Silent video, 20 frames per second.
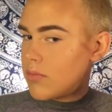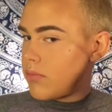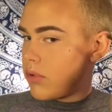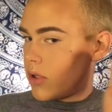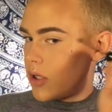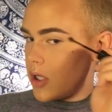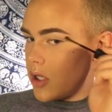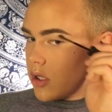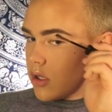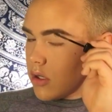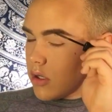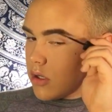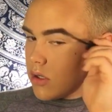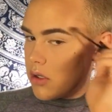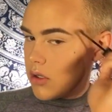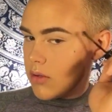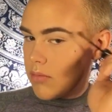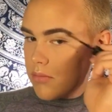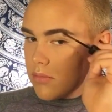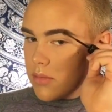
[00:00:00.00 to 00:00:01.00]
put it
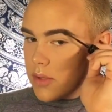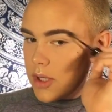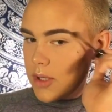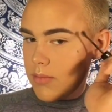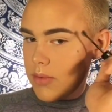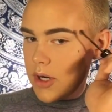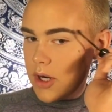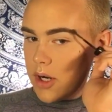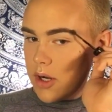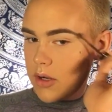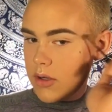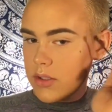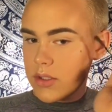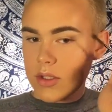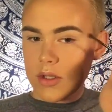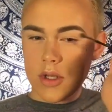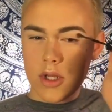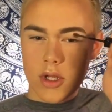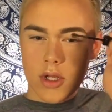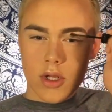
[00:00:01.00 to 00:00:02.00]
on my brows
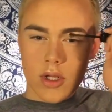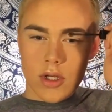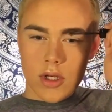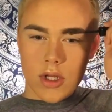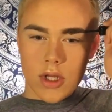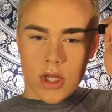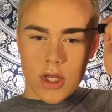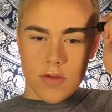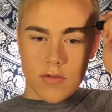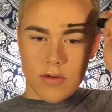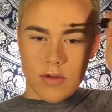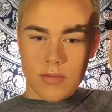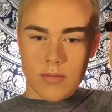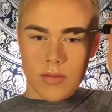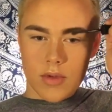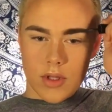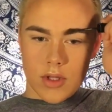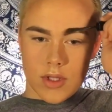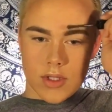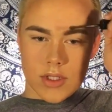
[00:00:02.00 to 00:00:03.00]
to give
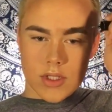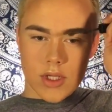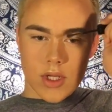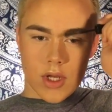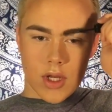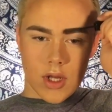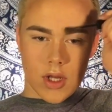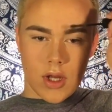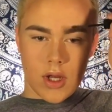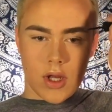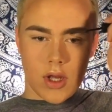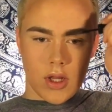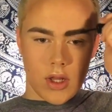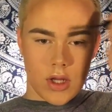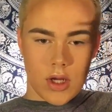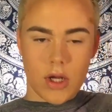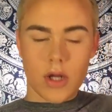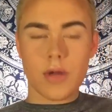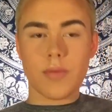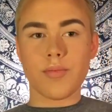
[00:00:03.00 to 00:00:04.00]
them its
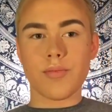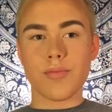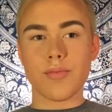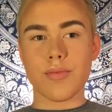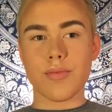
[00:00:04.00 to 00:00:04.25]
color.